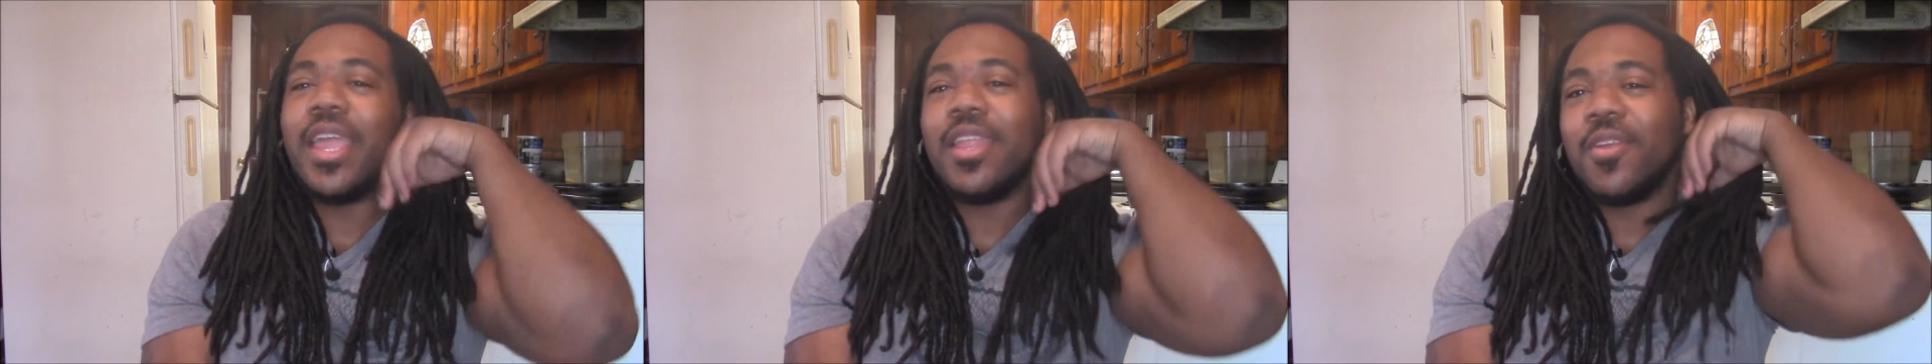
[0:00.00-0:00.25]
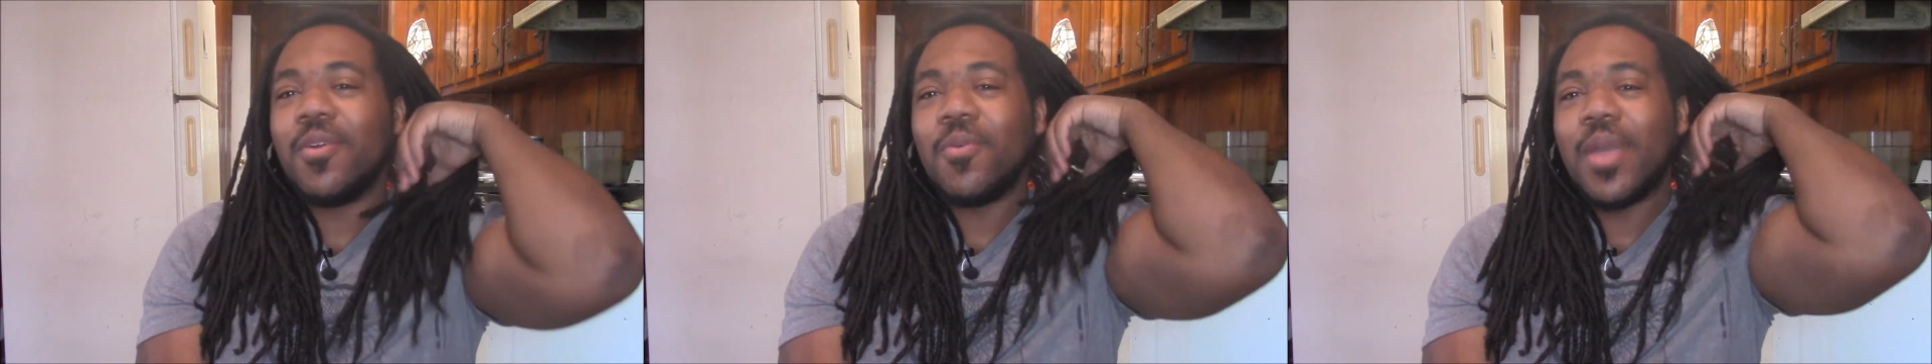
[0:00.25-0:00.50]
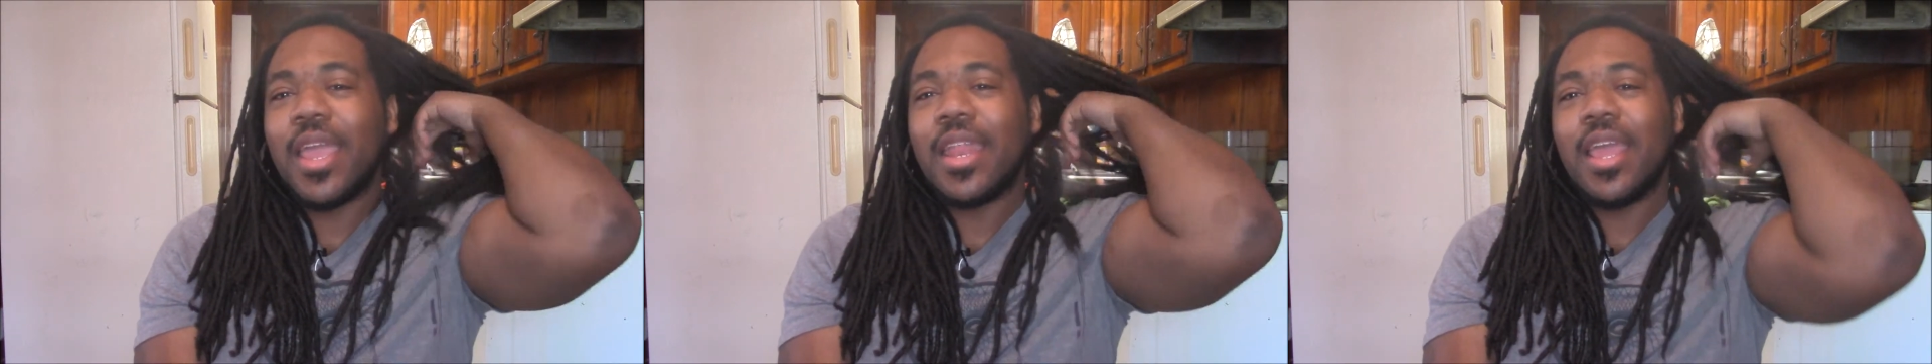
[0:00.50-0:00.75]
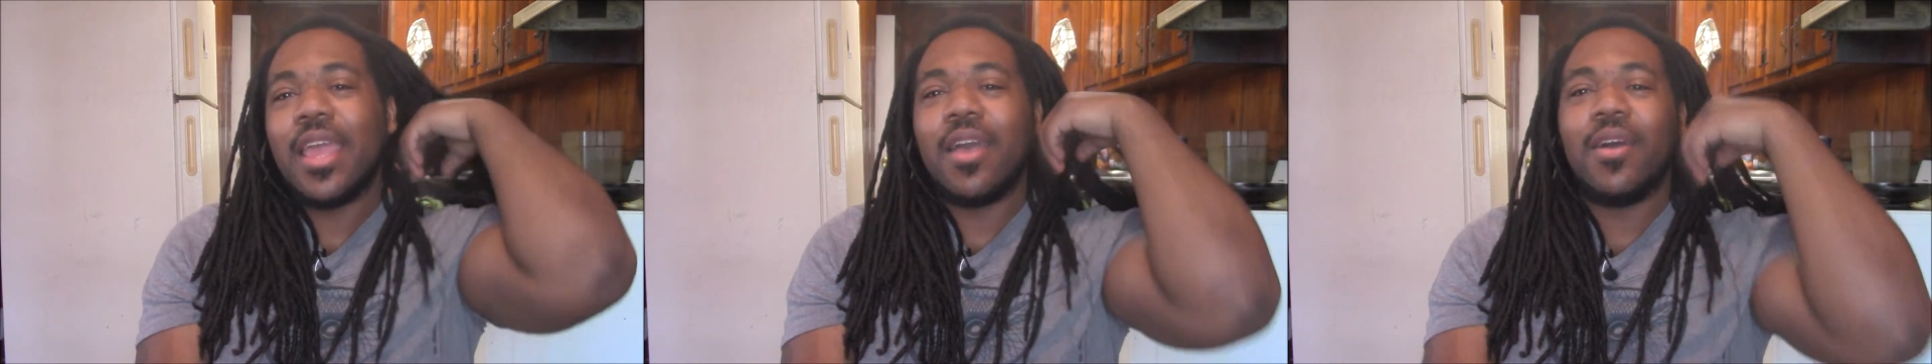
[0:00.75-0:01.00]
Ain't no way
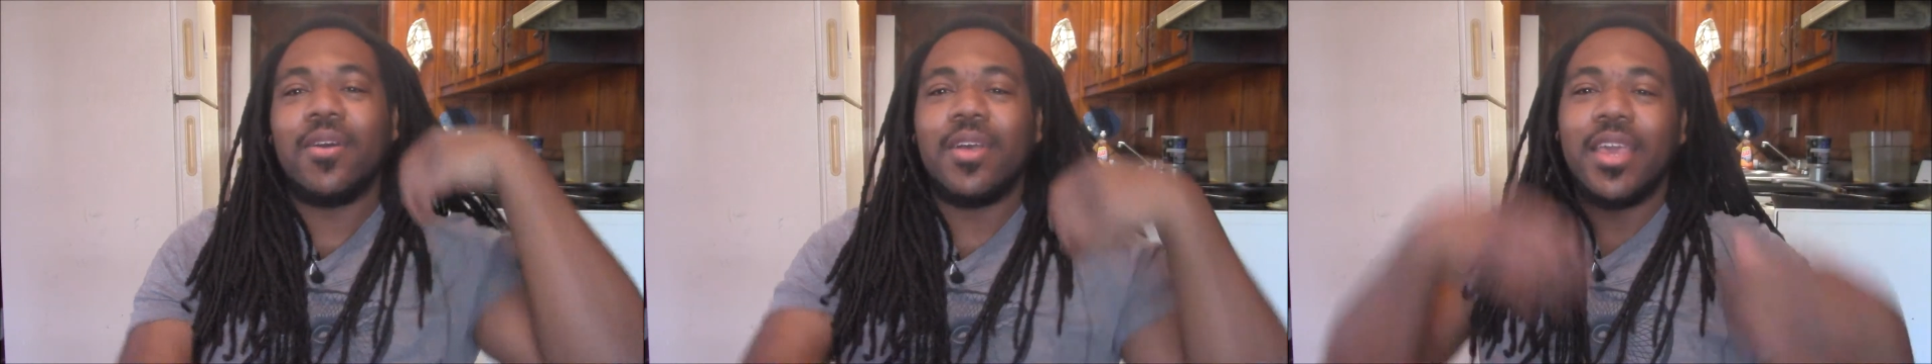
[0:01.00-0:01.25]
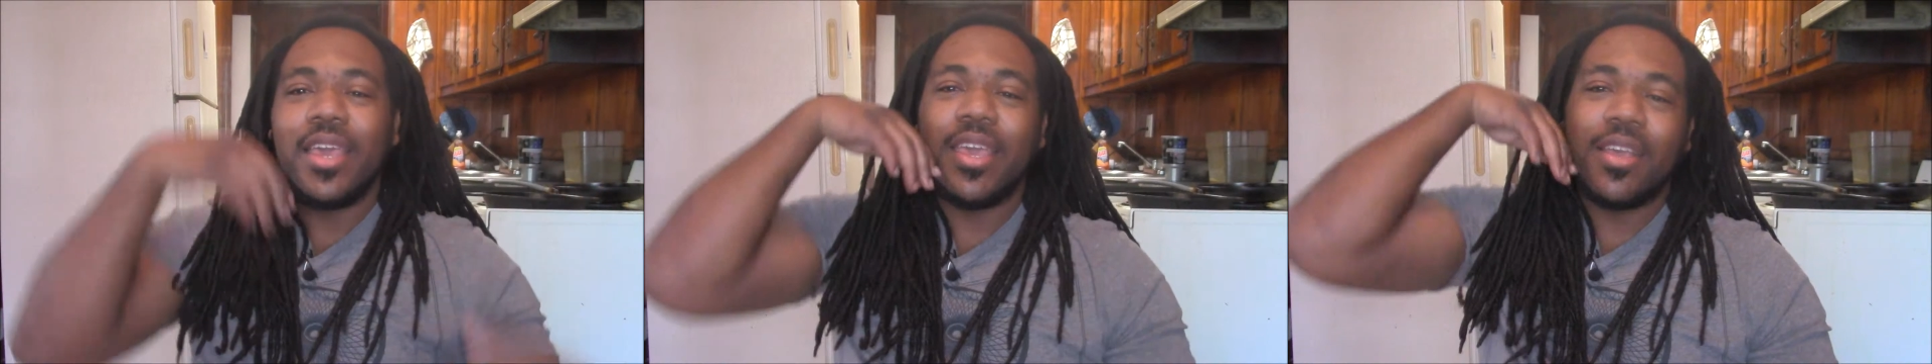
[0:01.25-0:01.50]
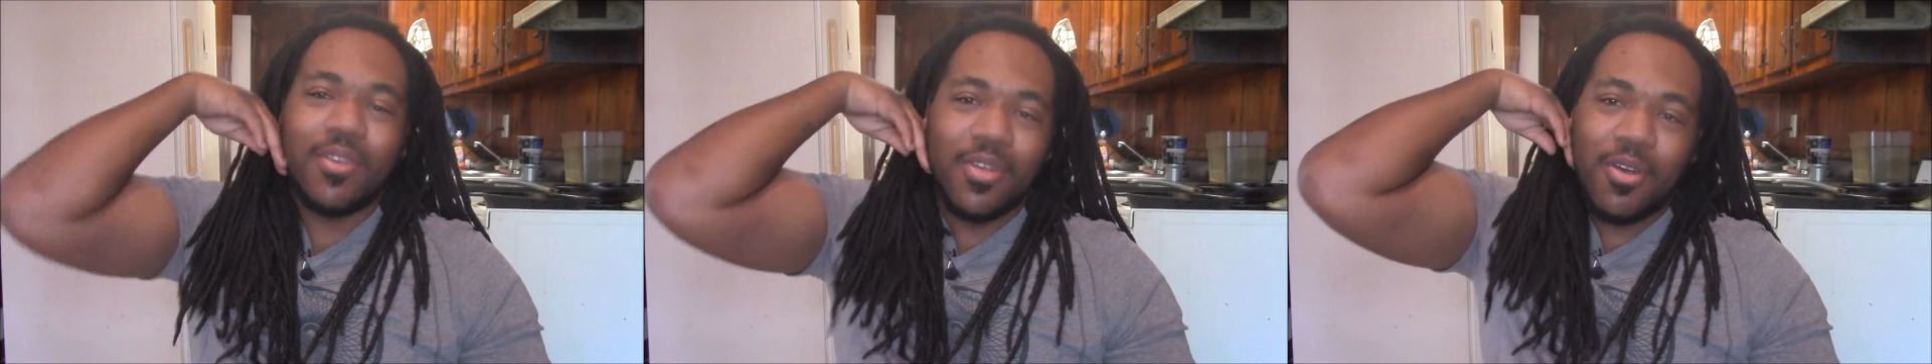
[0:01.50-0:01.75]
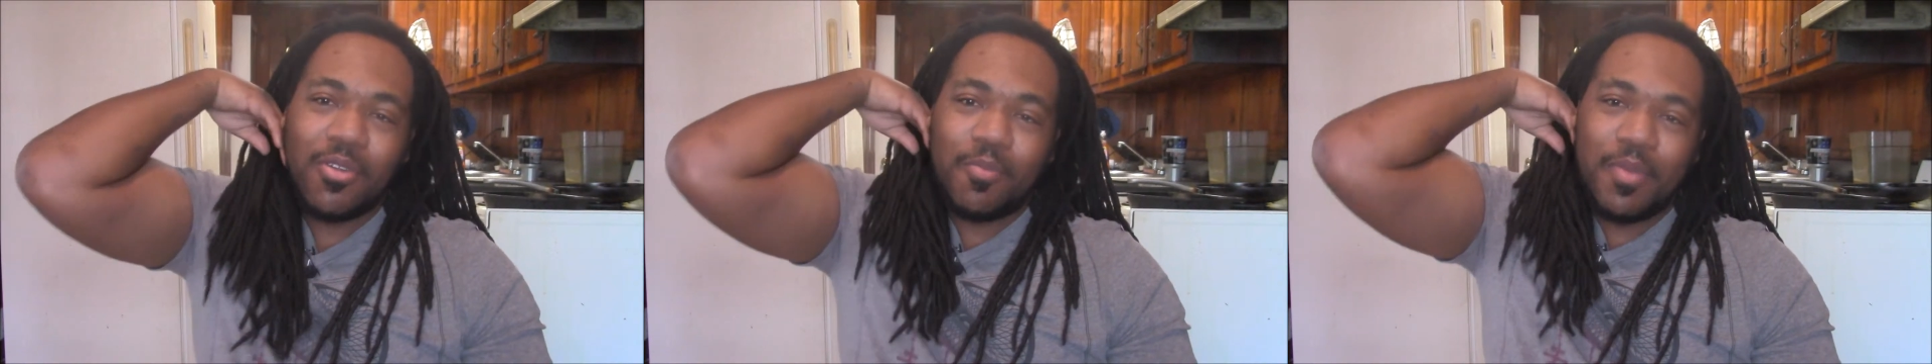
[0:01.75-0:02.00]
in hell he gonna
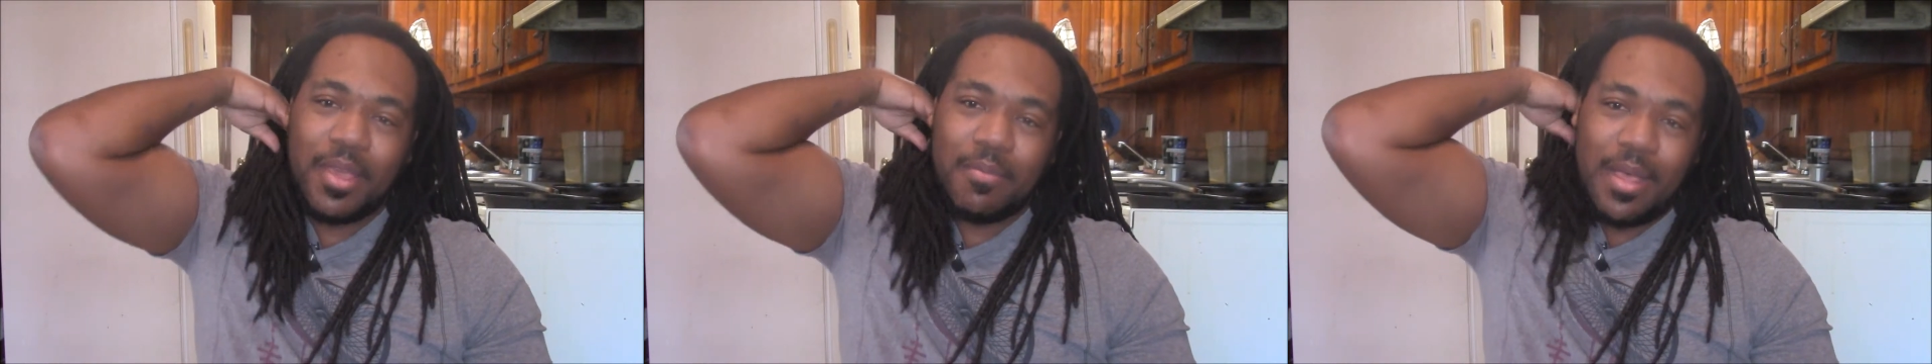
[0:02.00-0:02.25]
go to Big